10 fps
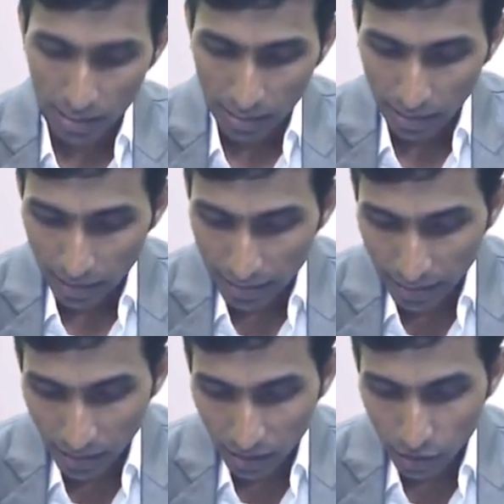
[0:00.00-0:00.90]

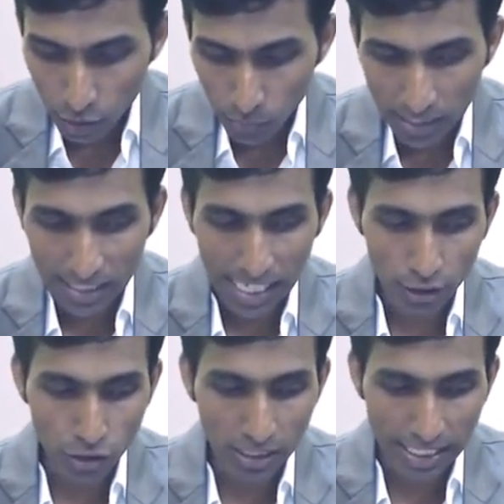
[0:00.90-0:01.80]
here you will
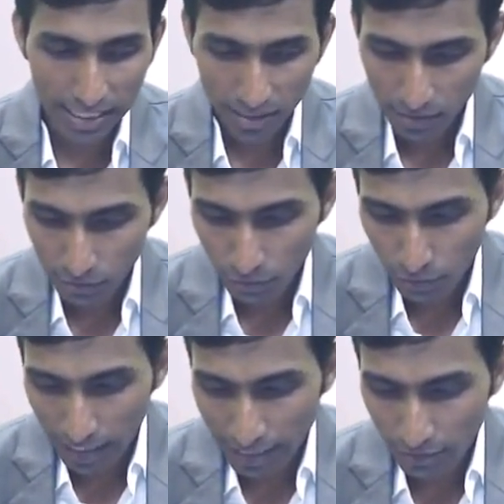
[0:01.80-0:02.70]
calculate
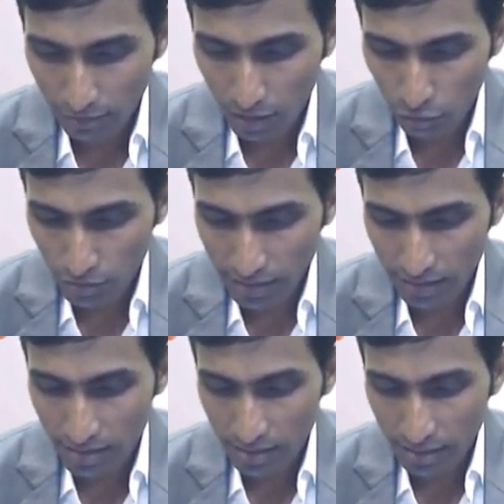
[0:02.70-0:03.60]

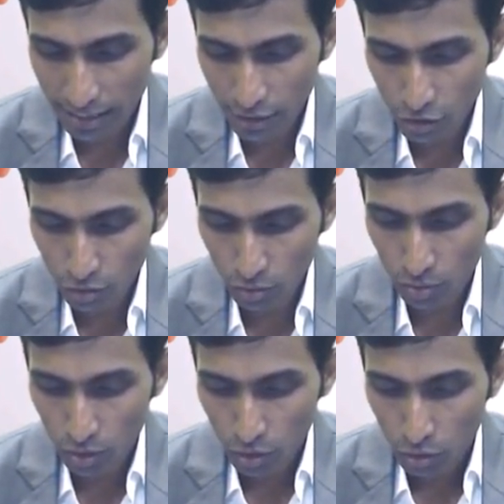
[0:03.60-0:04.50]
5000 into
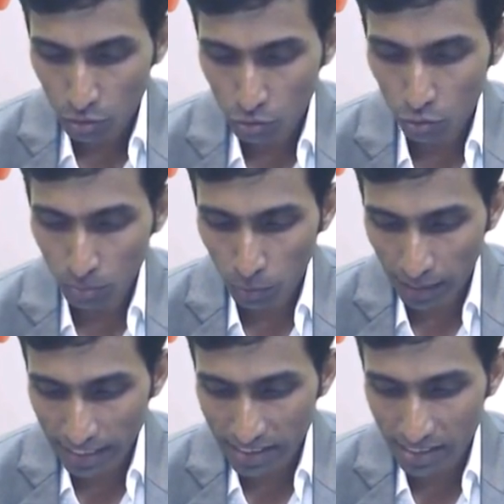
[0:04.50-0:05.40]

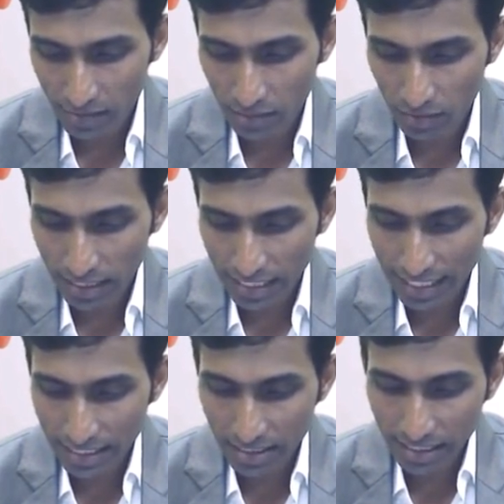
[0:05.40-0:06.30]

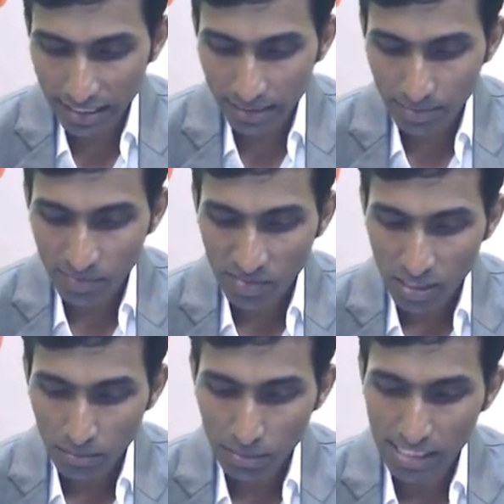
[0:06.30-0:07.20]
2.7183.
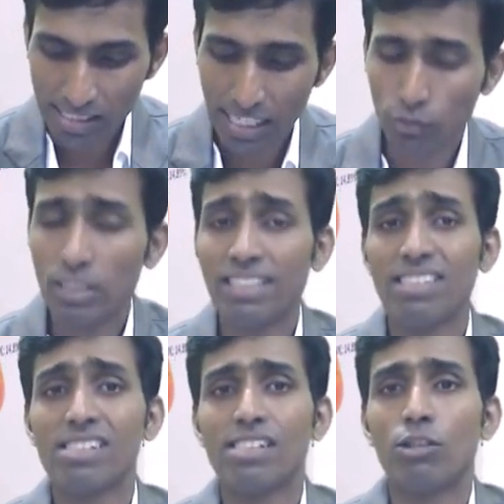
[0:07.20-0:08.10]
Please calculate
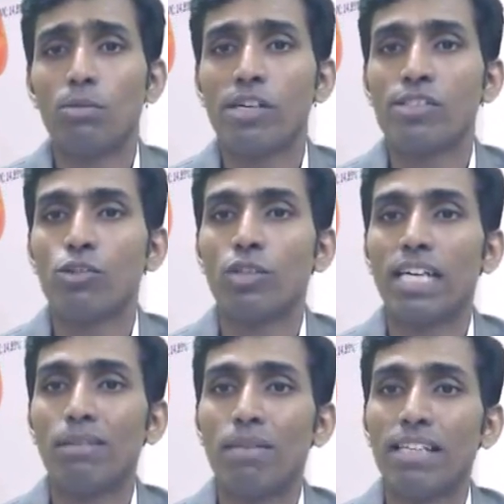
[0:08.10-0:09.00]
this,
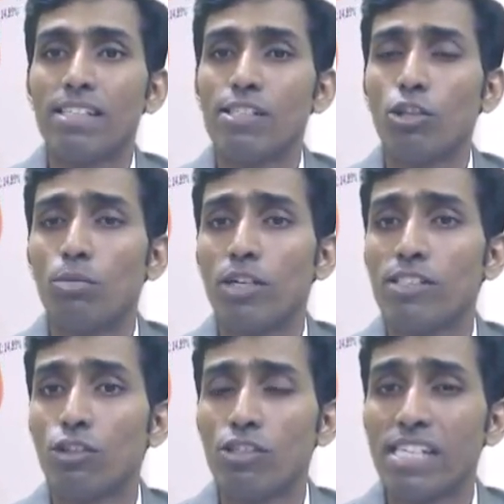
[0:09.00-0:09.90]
0.09 minus
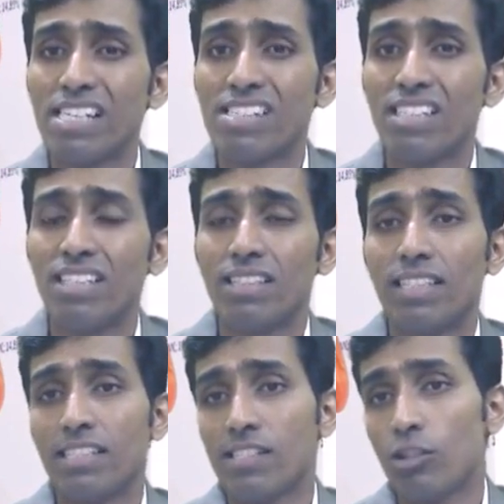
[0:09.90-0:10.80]
0.06, that
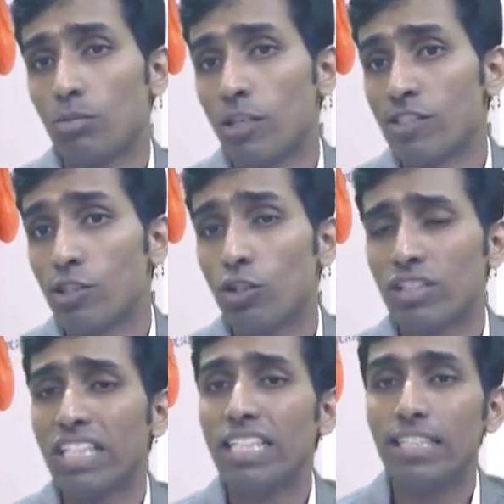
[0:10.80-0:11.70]
is
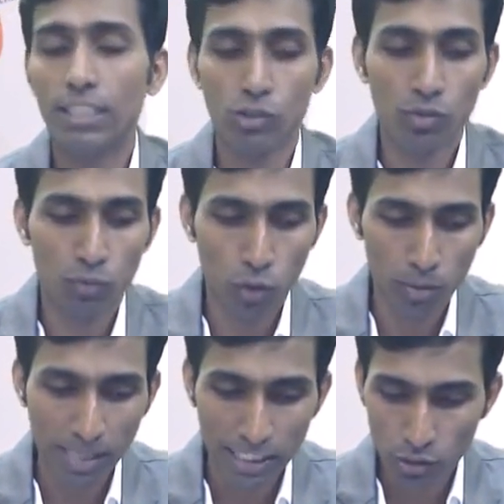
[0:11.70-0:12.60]
0.03 into 4
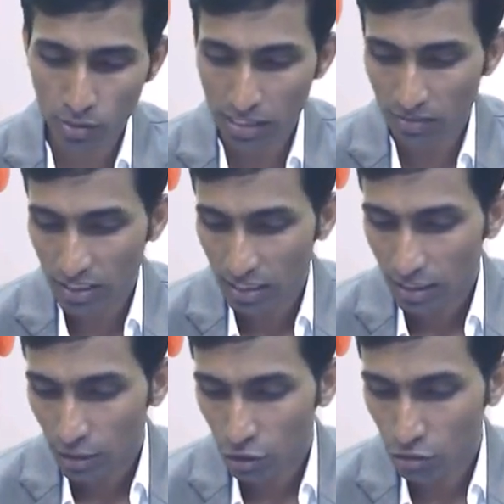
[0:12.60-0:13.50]
by 12.
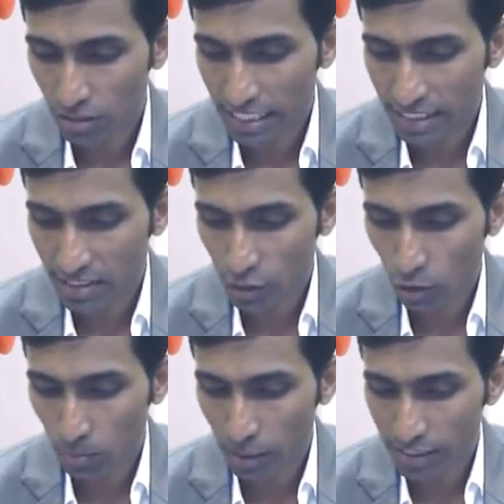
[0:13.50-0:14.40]
You should get
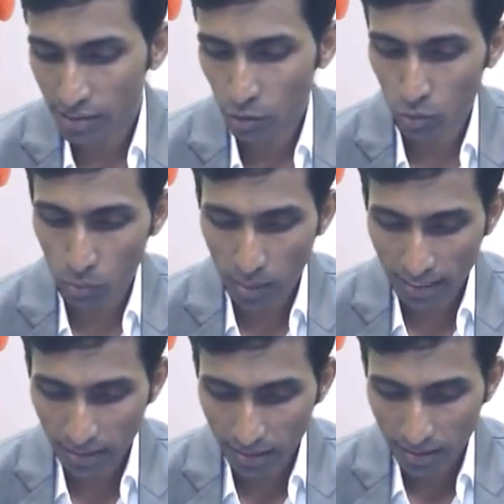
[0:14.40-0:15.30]

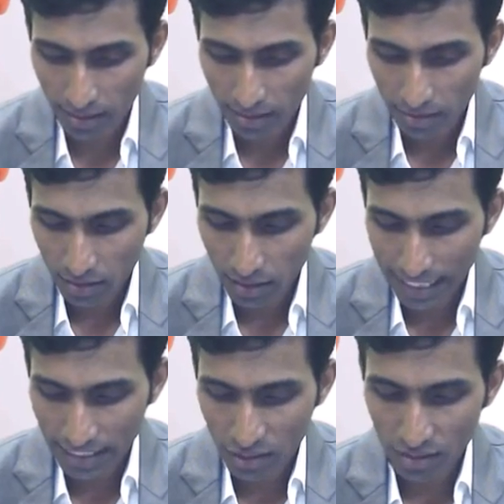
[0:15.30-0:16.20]
0.01,
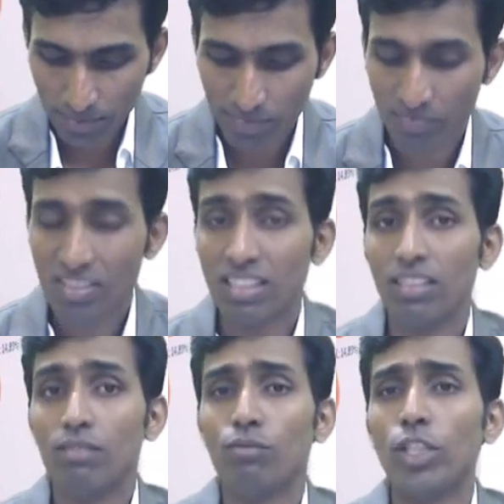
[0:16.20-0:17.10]
correct?
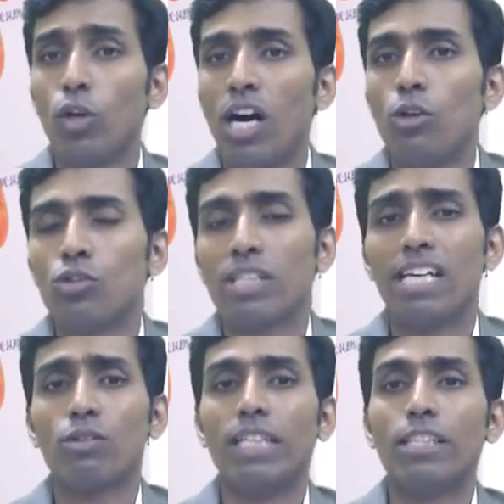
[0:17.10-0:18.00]
We know how to
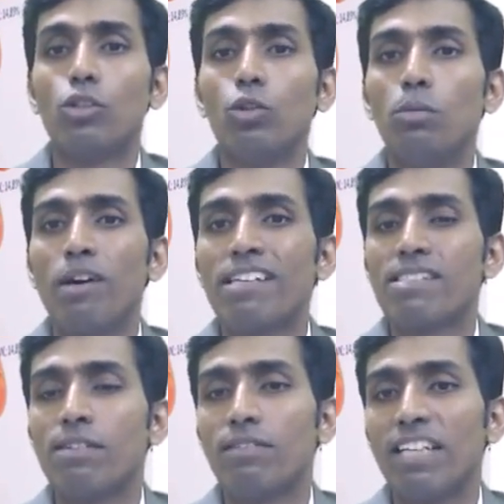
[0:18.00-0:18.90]
calculate
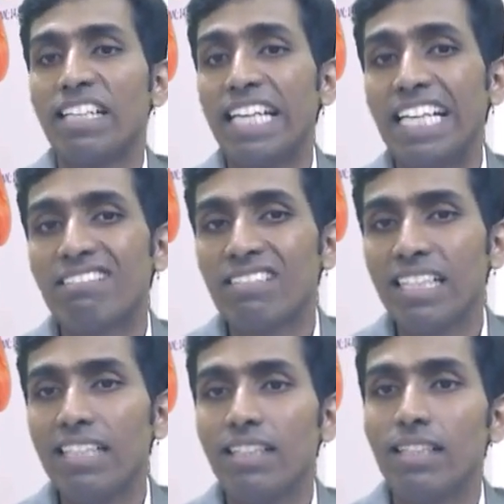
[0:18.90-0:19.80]

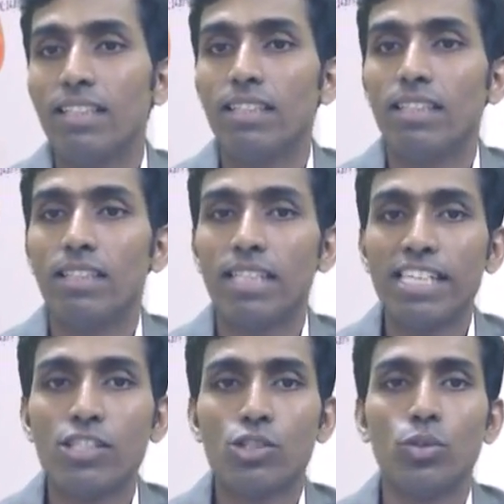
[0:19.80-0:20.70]
2.7183
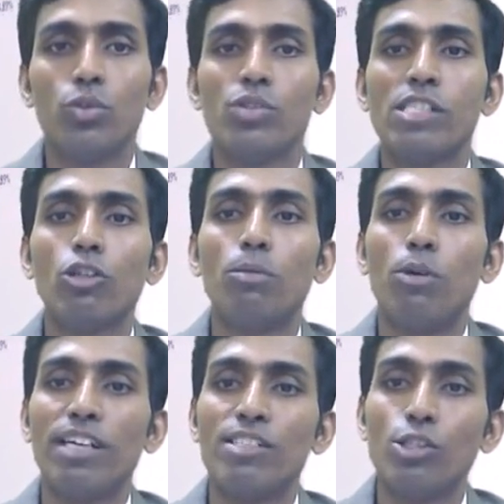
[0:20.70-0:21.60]
raised to
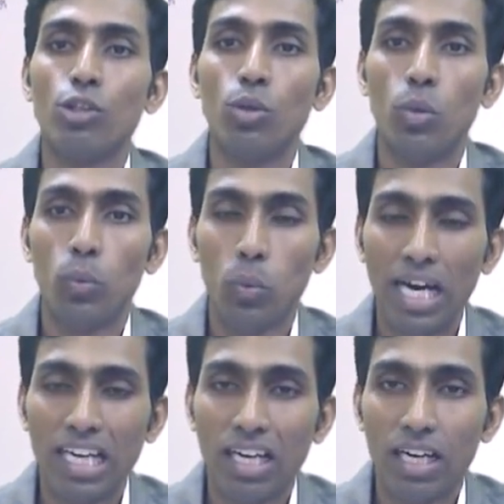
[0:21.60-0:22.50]

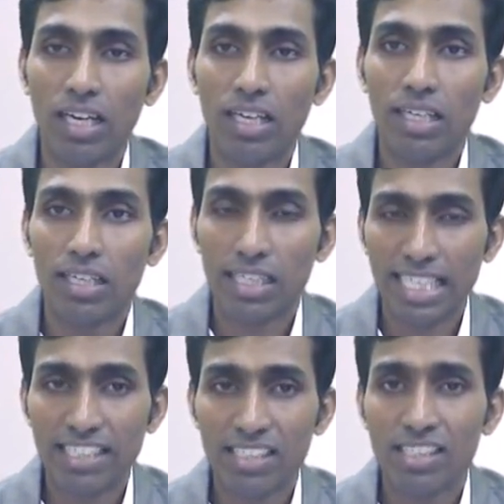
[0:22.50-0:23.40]
0.01,
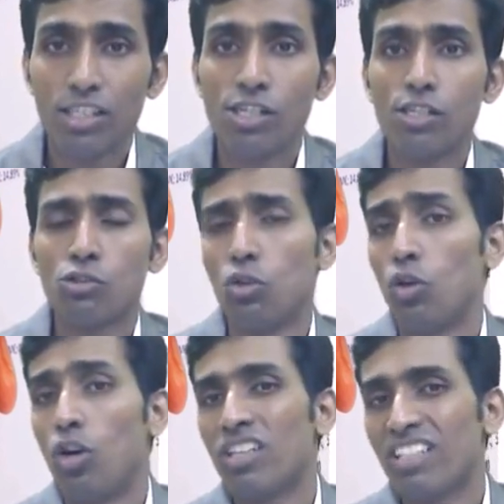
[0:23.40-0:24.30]
correct? So
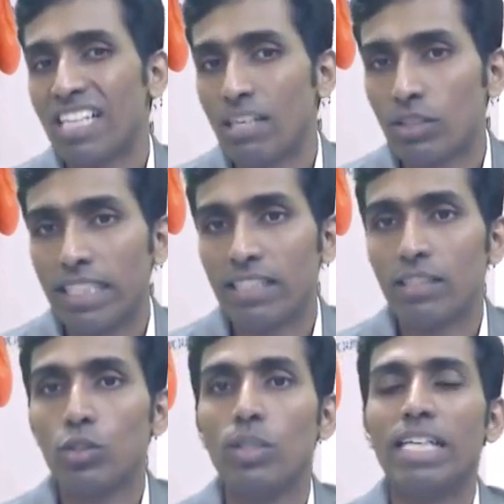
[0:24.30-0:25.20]
on your calculator
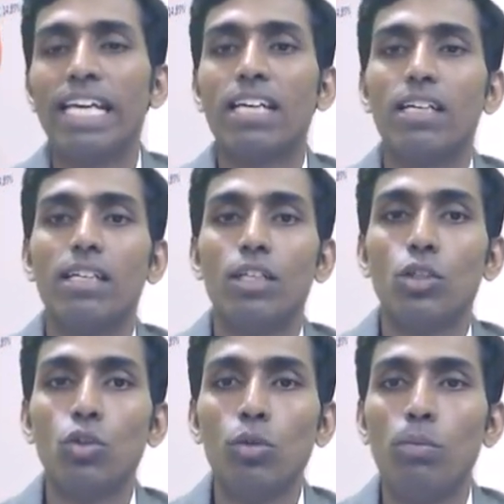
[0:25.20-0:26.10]
you will take
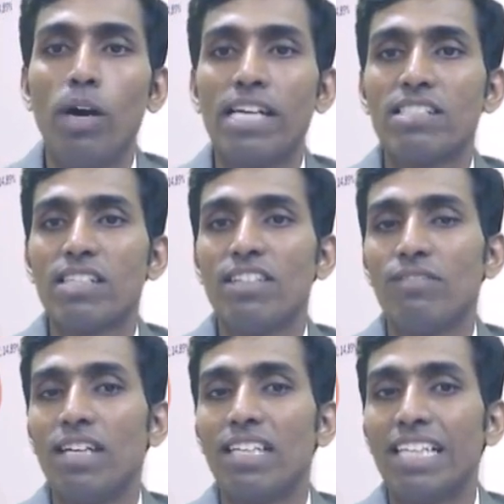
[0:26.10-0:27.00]

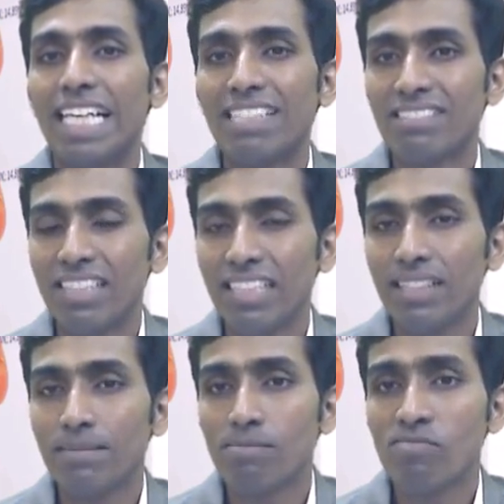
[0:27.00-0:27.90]
2.7183,
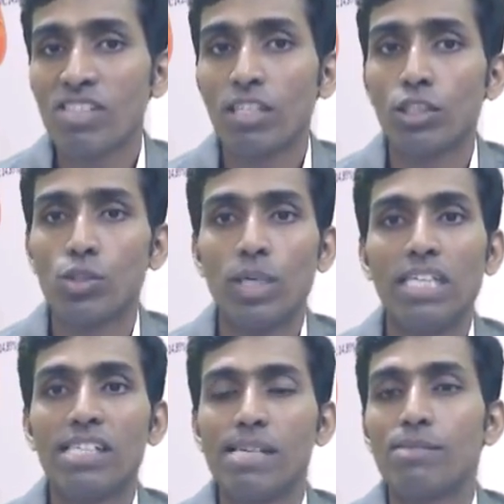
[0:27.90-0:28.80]
12
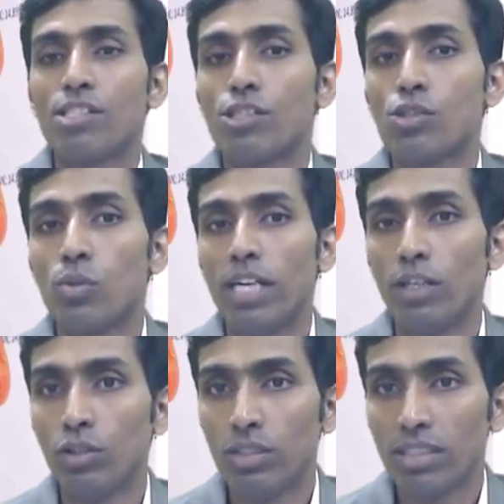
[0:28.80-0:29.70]
times square root